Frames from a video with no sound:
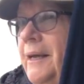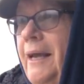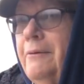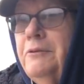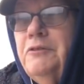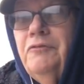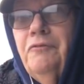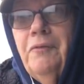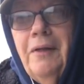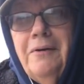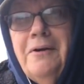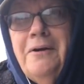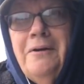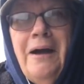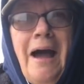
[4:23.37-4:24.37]
it was,
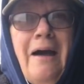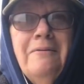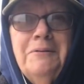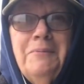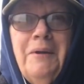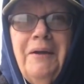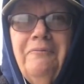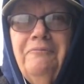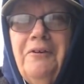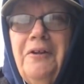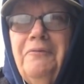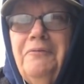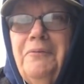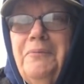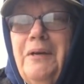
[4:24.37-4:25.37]
I was making
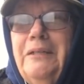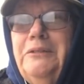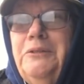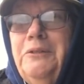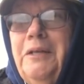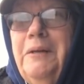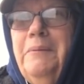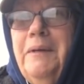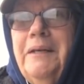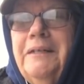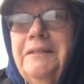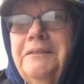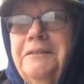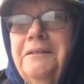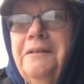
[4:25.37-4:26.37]
fun of him yesterday
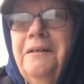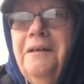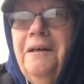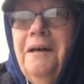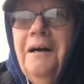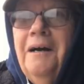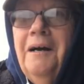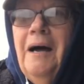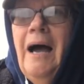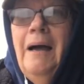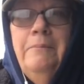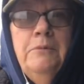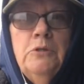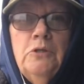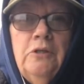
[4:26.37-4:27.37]
because
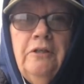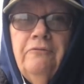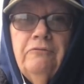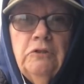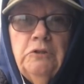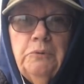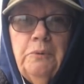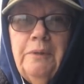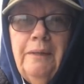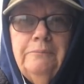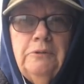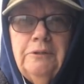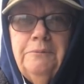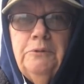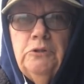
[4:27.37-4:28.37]
I'm usually the first one
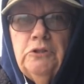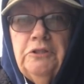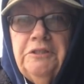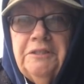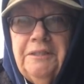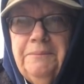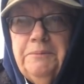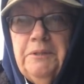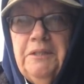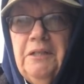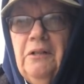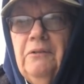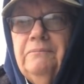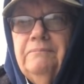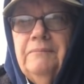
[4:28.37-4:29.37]
up. Jim usually sleeps in,
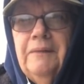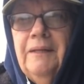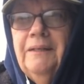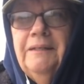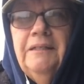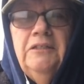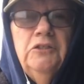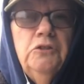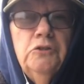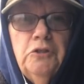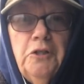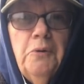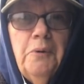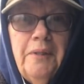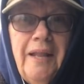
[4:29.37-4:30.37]
and he's
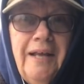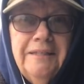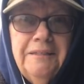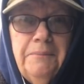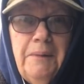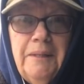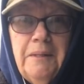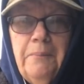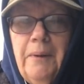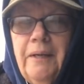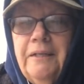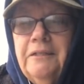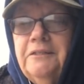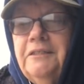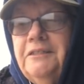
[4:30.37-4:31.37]
usually the one that has to make the
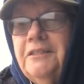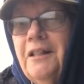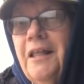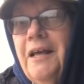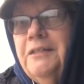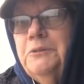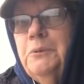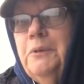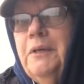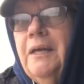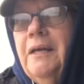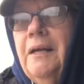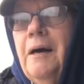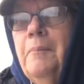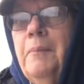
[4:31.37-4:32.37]
bed because he's the last one to
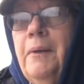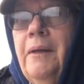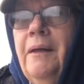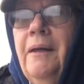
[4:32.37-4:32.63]
get up.